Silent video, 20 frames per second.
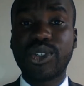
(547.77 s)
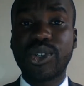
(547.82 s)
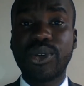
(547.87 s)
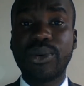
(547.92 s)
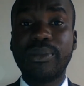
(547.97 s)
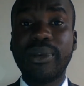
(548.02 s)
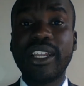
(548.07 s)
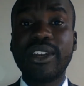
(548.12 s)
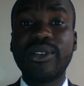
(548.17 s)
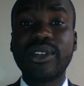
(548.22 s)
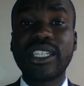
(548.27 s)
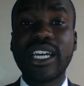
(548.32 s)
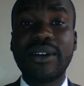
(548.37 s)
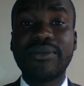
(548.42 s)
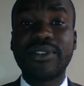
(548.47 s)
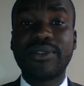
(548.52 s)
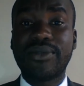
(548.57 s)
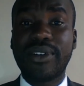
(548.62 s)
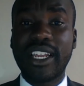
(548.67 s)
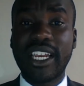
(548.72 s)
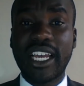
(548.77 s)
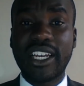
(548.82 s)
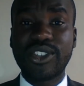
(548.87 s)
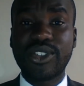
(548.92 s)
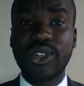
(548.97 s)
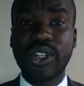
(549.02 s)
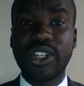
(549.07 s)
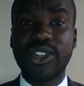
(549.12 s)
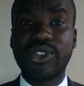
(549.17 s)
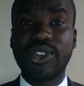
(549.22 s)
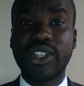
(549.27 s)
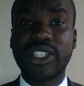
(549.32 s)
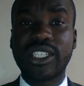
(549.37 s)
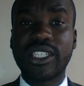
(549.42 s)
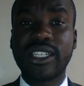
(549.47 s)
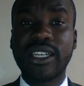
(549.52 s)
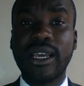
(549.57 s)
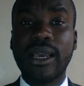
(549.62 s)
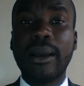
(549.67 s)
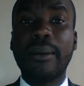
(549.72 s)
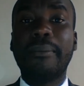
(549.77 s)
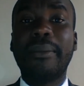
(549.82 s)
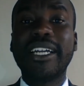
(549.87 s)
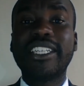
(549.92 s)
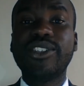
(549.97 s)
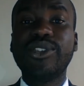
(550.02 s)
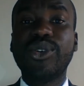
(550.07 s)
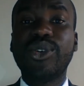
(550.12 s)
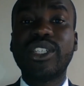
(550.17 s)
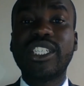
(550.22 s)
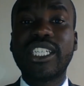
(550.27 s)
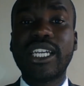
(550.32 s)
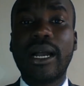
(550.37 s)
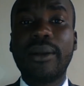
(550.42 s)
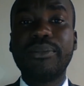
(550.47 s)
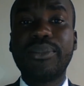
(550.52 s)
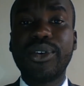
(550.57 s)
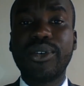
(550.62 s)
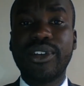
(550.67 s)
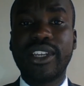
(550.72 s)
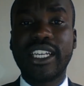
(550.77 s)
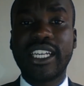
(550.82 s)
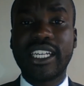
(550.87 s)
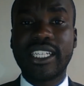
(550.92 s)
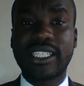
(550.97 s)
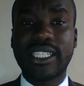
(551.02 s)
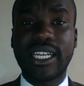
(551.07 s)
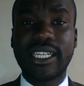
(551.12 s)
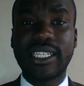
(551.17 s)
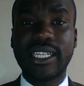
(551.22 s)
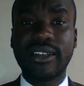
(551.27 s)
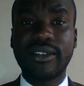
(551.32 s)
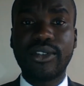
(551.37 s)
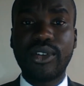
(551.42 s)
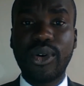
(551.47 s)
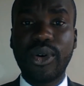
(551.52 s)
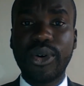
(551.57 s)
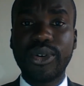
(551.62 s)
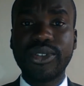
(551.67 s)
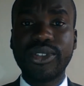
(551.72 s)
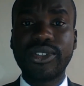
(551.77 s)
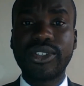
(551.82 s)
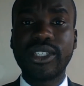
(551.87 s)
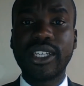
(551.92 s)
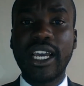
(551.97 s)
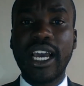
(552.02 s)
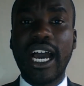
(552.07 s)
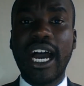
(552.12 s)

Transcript: You may not have a financial interest, but you're championing a certain cause,